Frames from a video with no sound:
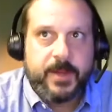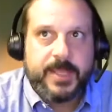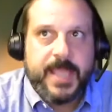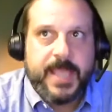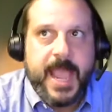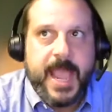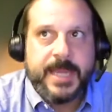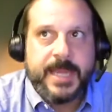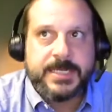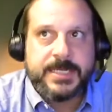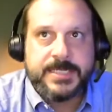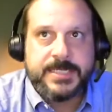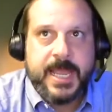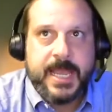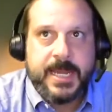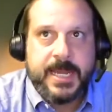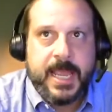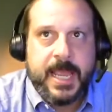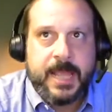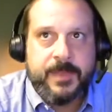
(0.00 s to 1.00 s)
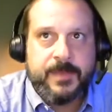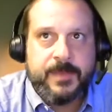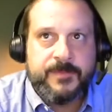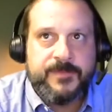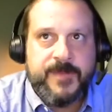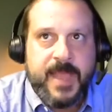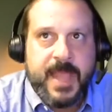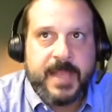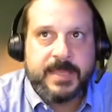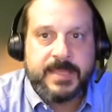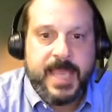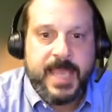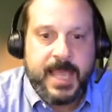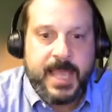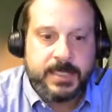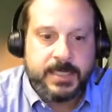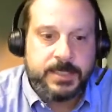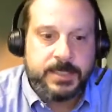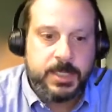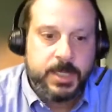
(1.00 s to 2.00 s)
guidance on the fact that
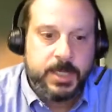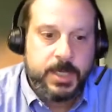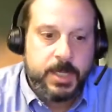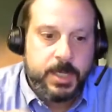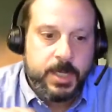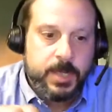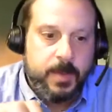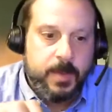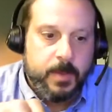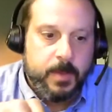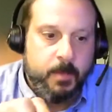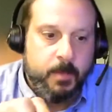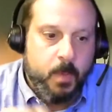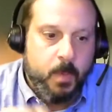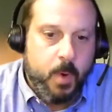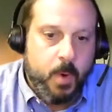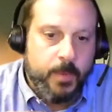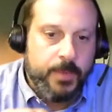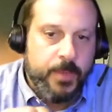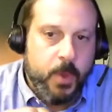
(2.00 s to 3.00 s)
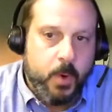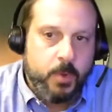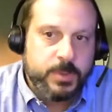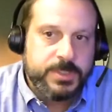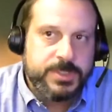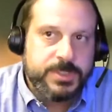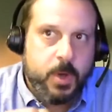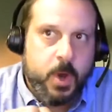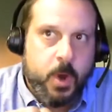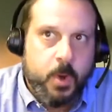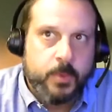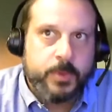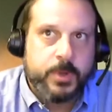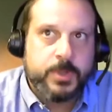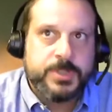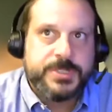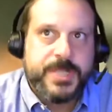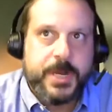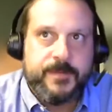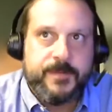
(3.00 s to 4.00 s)
those
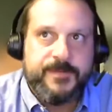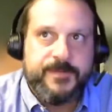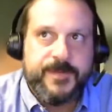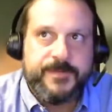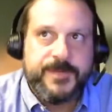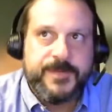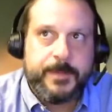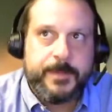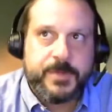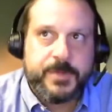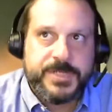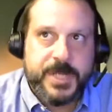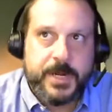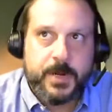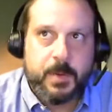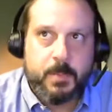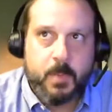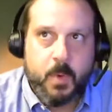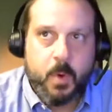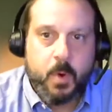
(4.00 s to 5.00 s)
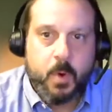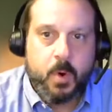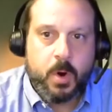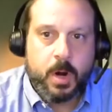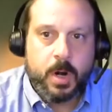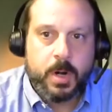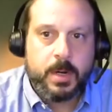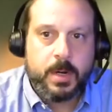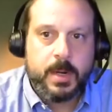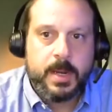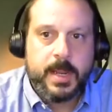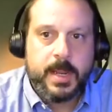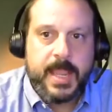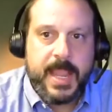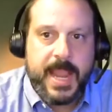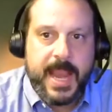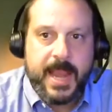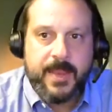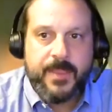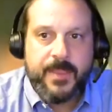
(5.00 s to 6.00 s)
owners that are 50% or more
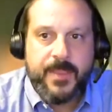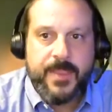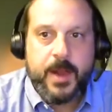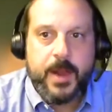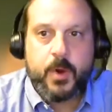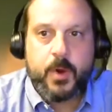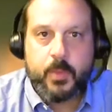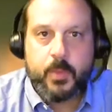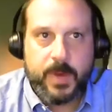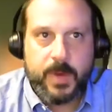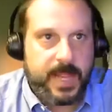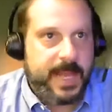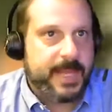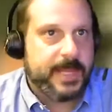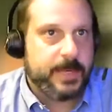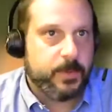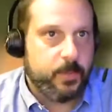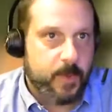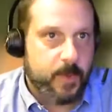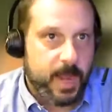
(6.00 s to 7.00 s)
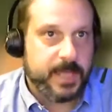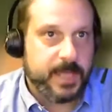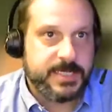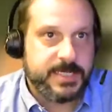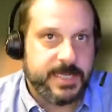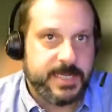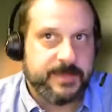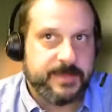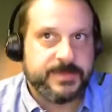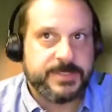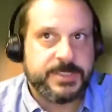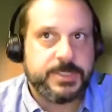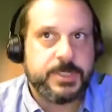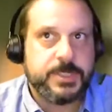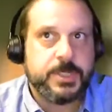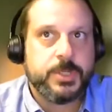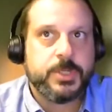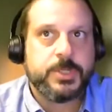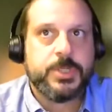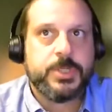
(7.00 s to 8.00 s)
and their related relatives
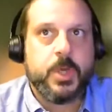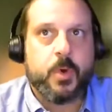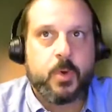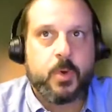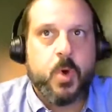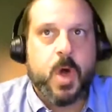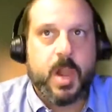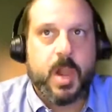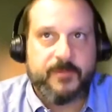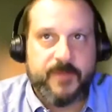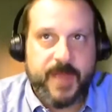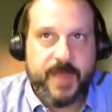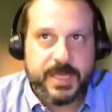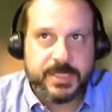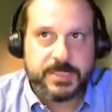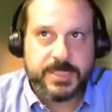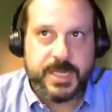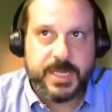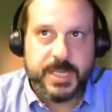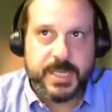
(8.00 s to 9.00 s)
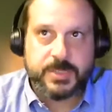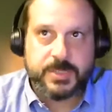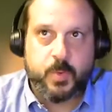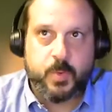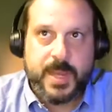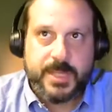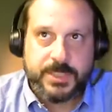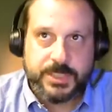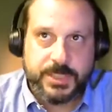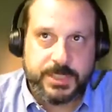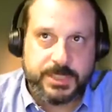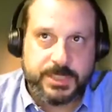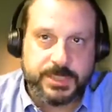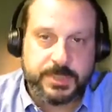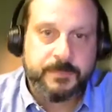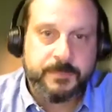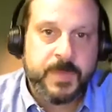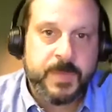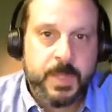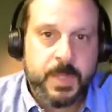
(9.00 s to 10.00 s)
don't qualify as wages.
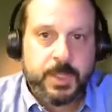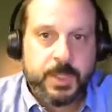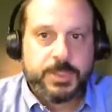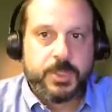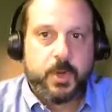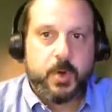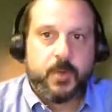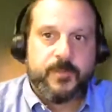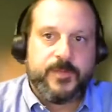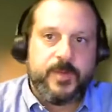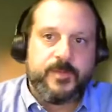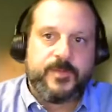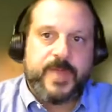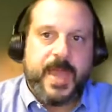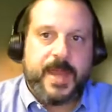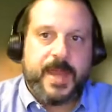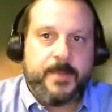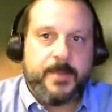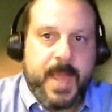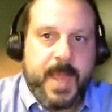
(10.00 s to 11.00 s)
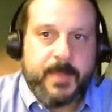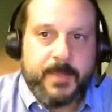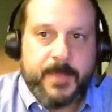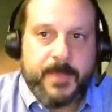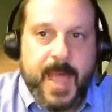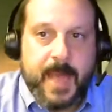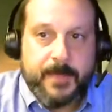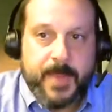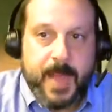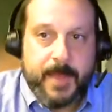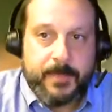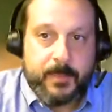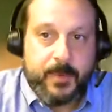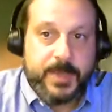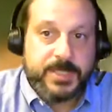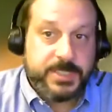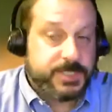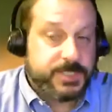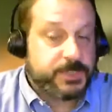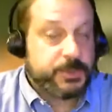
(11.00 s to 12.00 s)
So if you've got a mom and pop
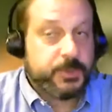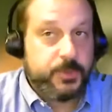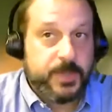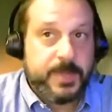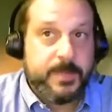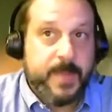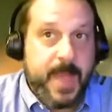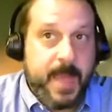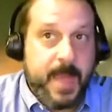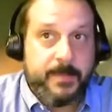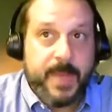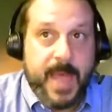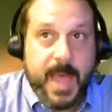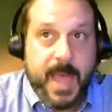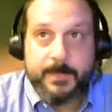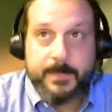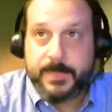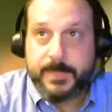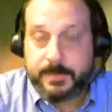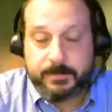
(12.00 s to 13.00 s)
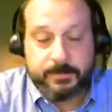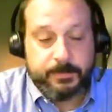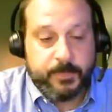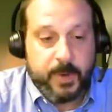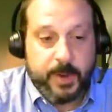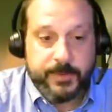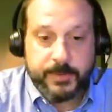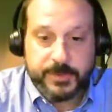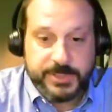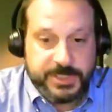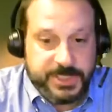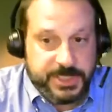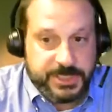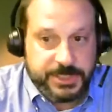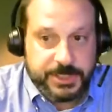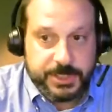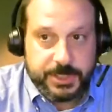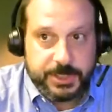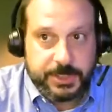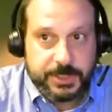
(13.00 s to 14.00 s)
operation, it's truly mom, pop, and brother,
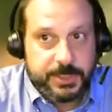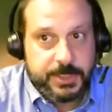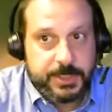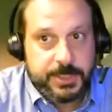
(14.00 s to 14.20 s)
sister,